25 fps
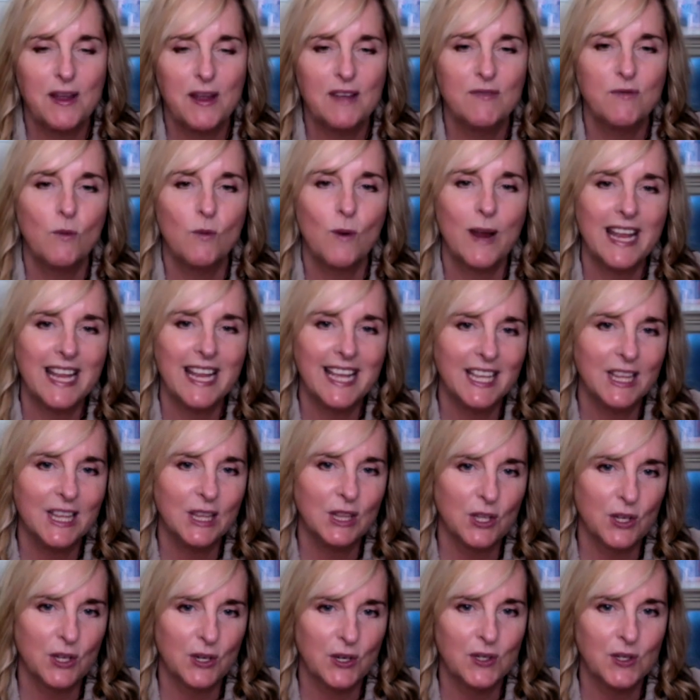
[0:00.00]
if we can
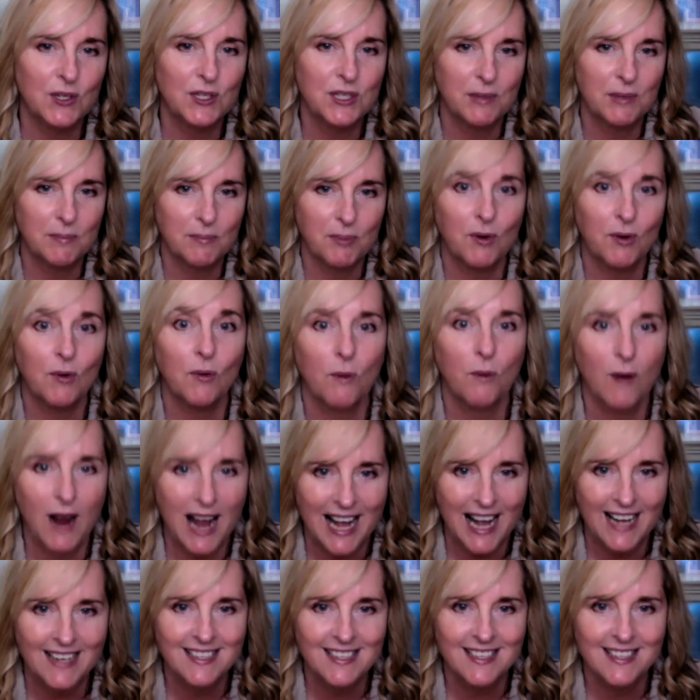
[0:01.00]
learn to
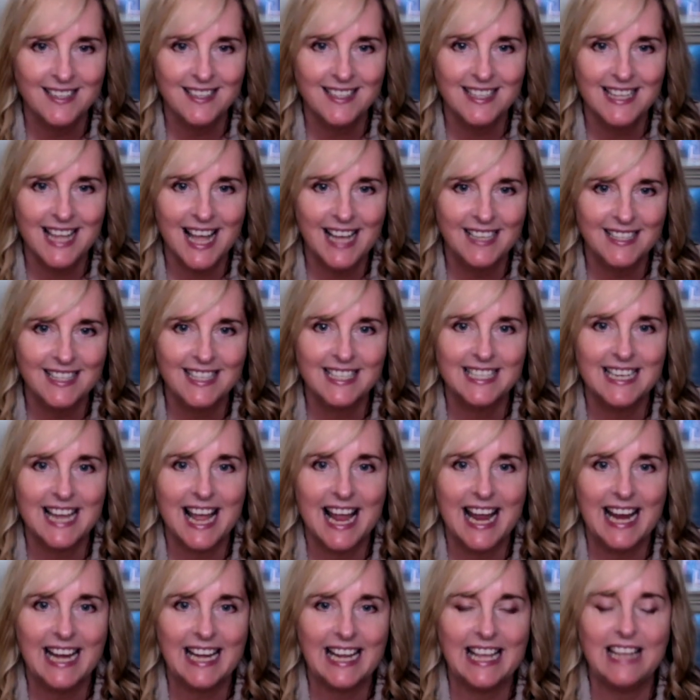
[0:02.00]
practice that
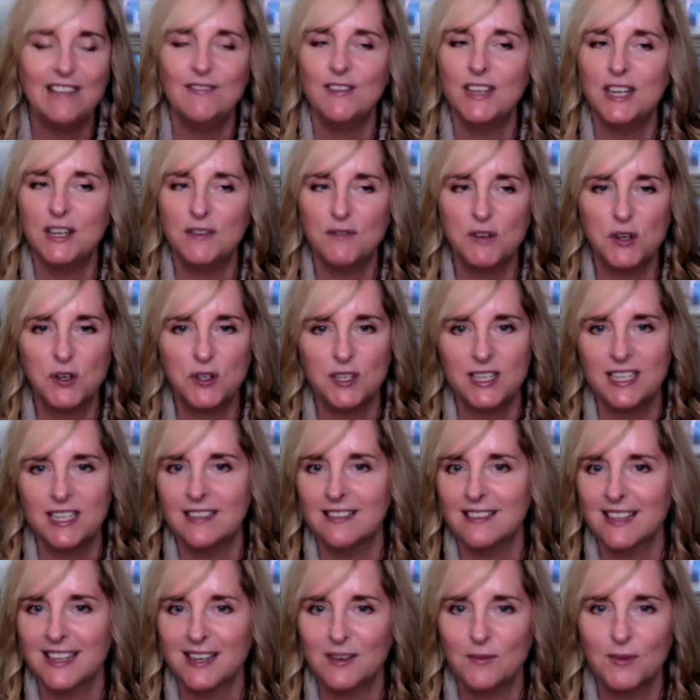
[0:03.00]
state, even if you're
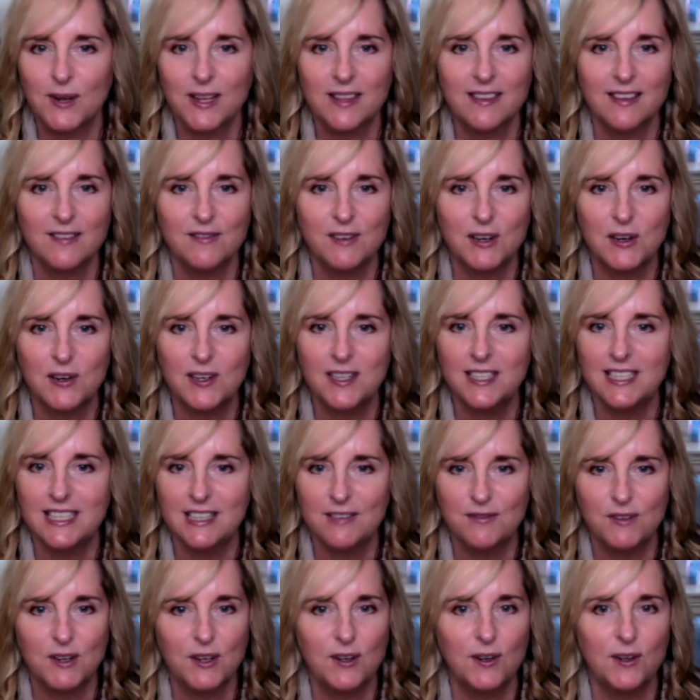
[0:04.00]
dealing with a very
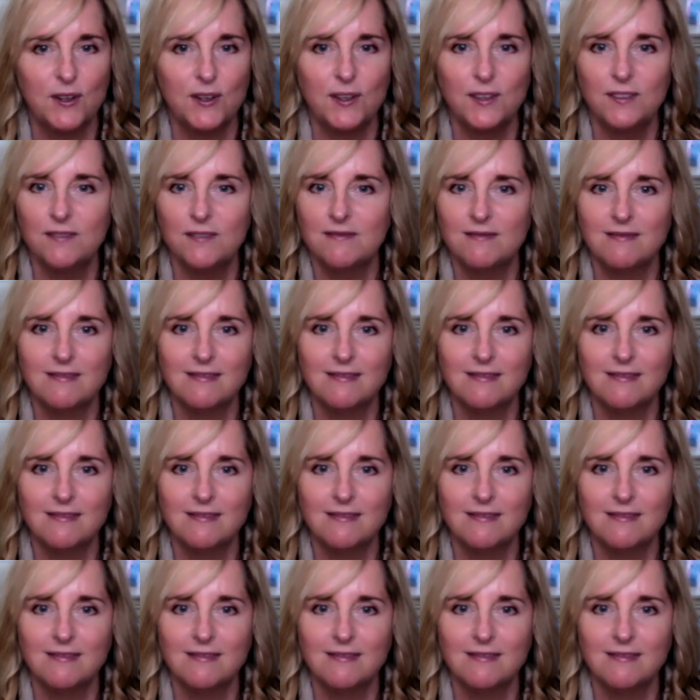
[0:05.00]
difficult,